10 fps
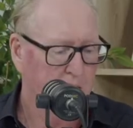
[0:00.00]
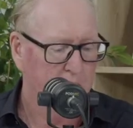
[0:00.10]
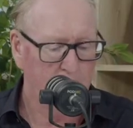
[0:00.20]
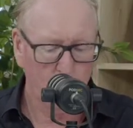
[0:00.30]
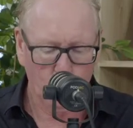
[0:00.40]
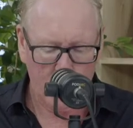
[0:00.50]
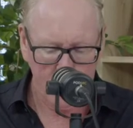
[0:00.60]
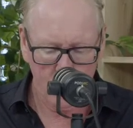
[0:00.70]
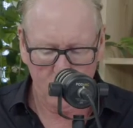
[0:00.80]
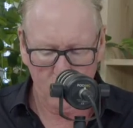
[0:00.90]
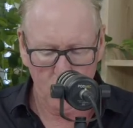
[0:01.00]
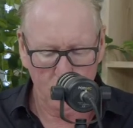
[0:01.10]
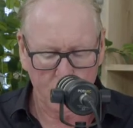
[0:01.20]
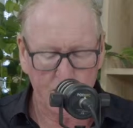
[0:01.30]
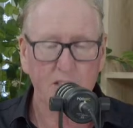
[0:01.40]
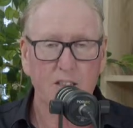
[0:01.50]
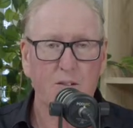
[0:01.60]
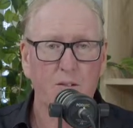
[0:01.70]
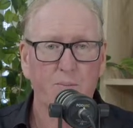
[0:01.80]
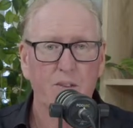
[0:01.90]
And the way you use this
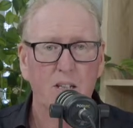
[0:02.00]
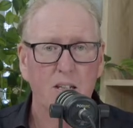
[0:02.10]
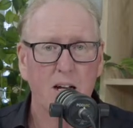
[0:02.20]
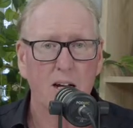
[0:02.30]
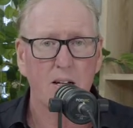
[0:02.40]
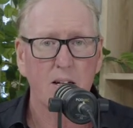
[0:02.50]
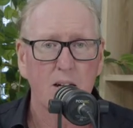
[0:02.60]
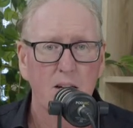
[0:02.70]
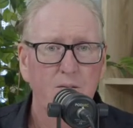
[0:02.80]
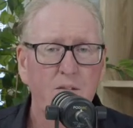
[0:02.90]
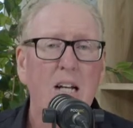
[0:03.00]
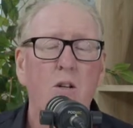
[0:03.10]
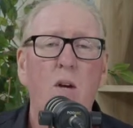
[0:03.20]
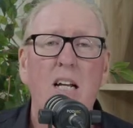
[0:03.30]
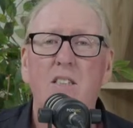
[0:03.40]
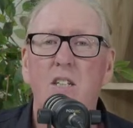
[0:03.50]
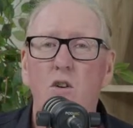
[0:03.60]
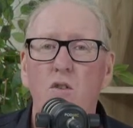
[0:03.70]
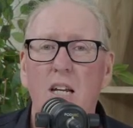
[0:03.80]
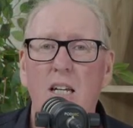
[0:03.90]
value as a
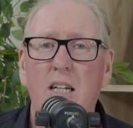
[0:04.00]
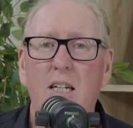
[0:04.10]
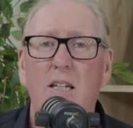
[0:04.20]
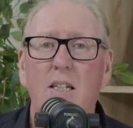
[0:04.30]
unique